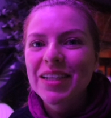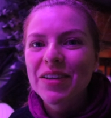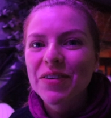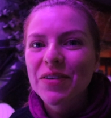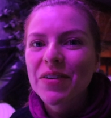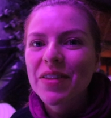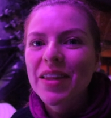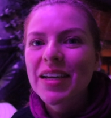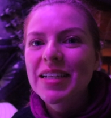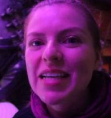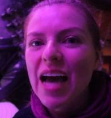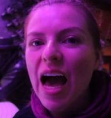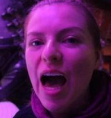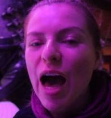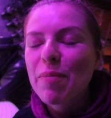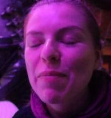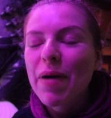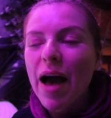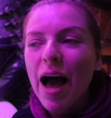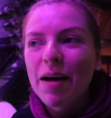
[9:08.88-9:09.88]
to the
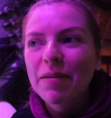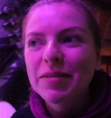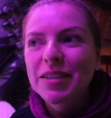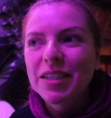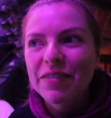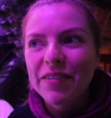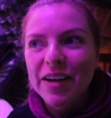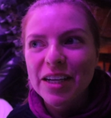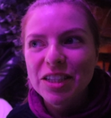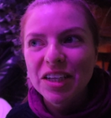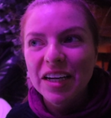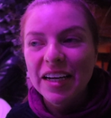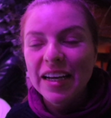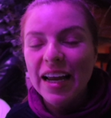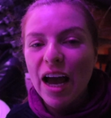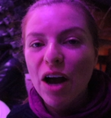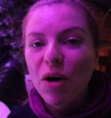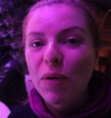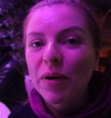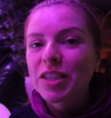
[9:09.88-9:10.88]
top observation
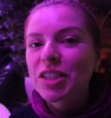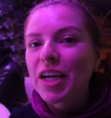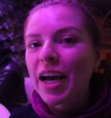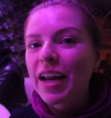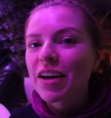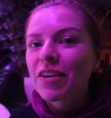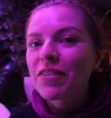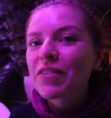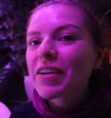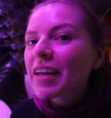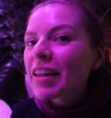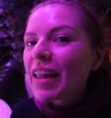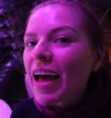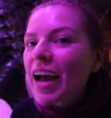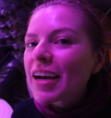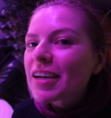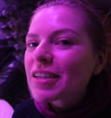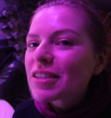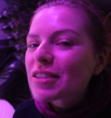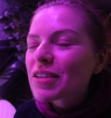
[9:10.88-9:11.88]
deck, which I didn't
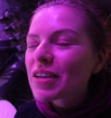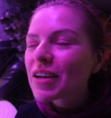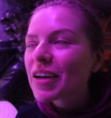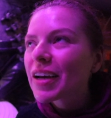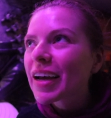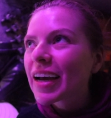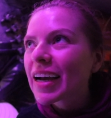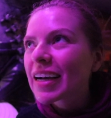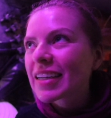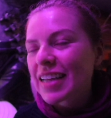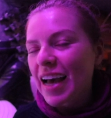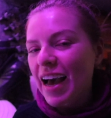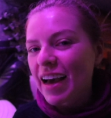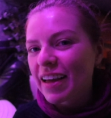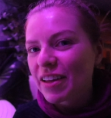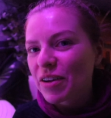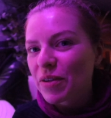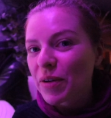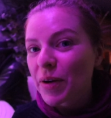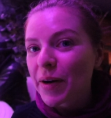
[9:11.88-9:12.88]
realize
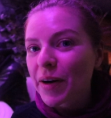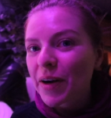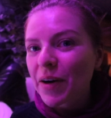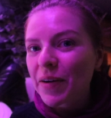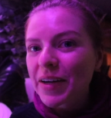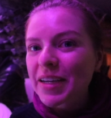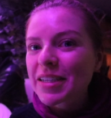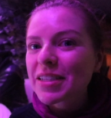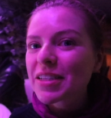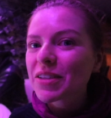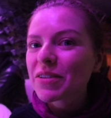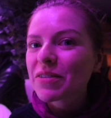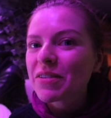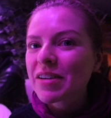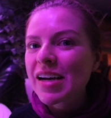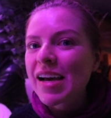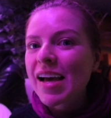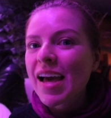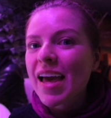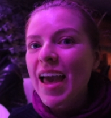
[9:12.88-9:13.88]
exactly where we were going to,
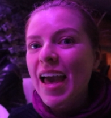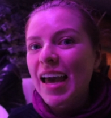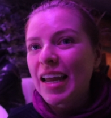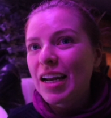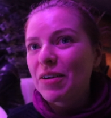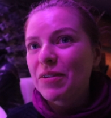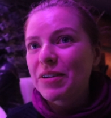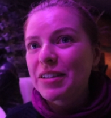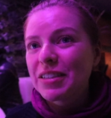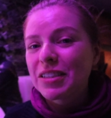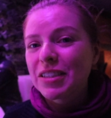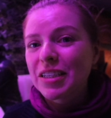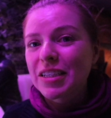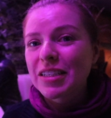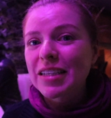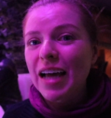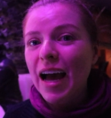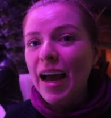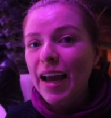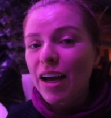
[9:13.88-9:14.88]
and it was
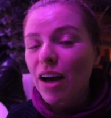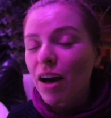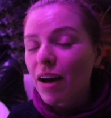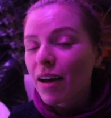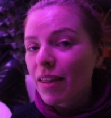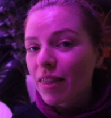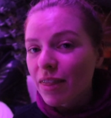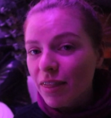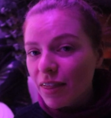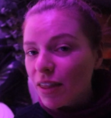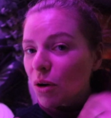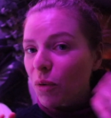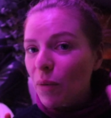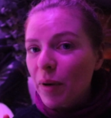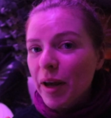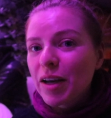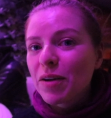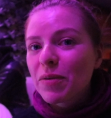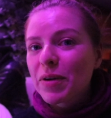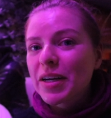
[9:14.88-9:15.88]
just like the
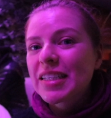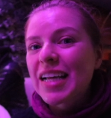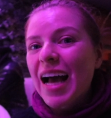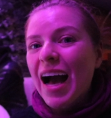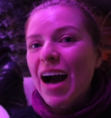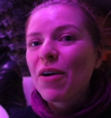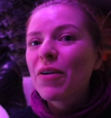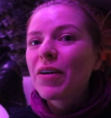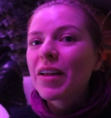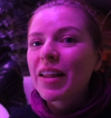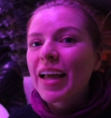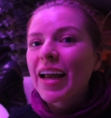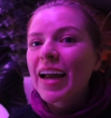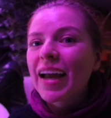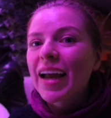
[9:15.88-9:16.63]
wind was howling